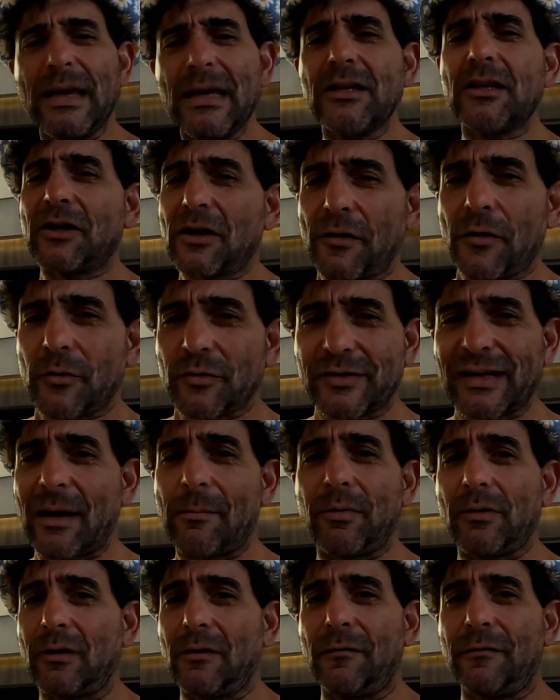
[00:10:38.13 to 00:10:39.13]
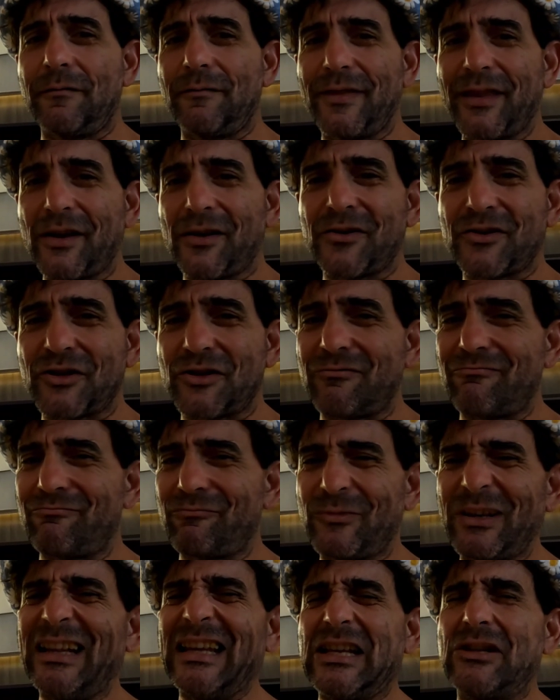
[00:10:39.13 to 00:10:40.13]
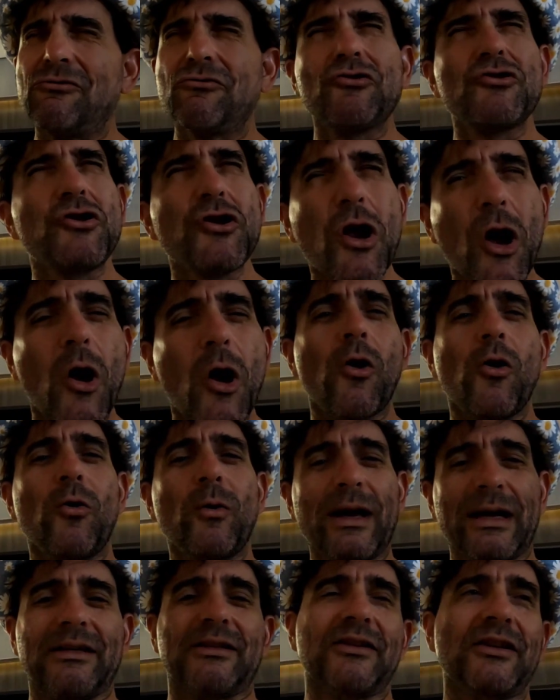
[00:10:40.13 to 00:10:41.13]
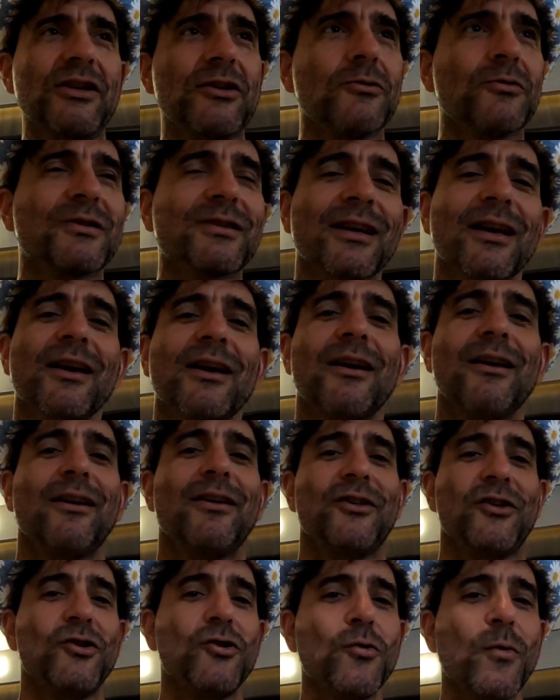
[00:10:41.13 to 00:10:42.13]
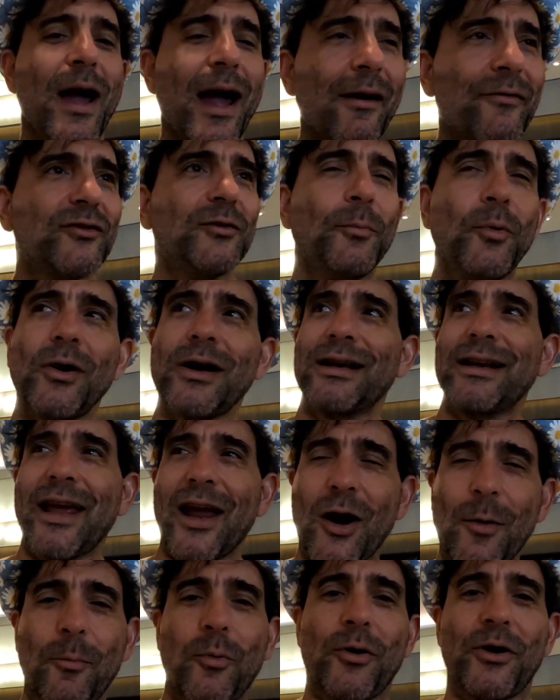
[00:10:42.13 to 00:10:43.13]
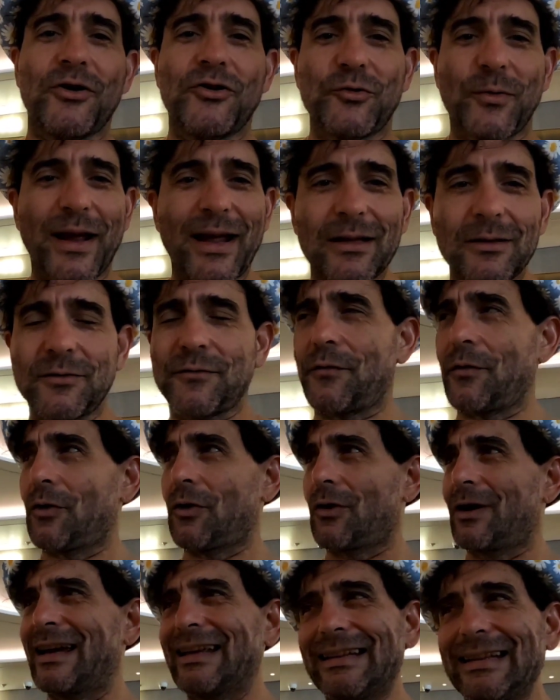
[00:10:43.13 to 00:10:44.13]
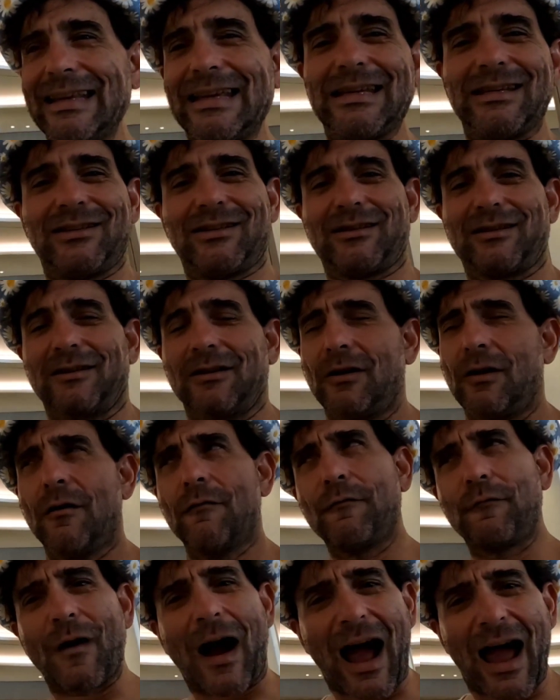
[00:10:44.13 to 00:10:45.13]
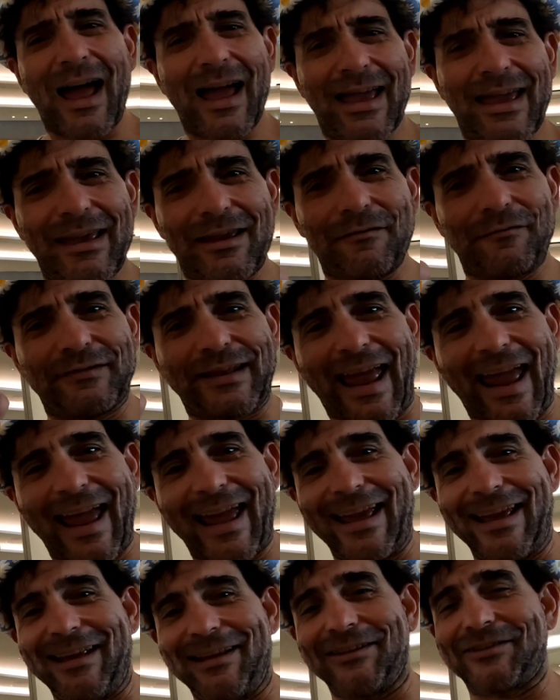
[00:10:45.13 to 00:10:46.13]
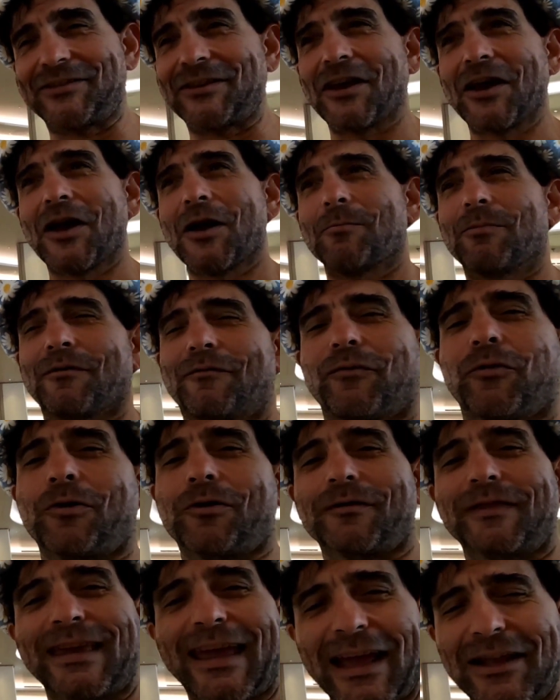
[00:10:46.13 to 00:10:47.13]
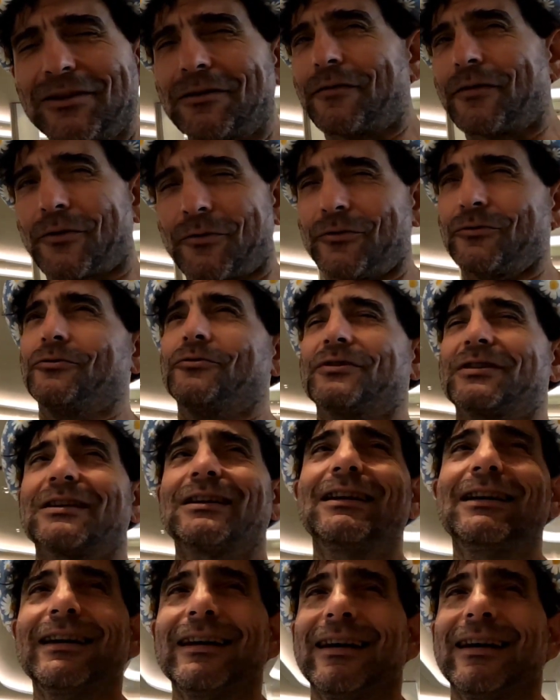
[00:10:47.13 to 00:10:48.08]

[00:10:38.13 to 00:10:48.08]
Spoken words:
In another example of there's really no excuse, you have to book an airport transfer at least 5 days before the end of the cruise.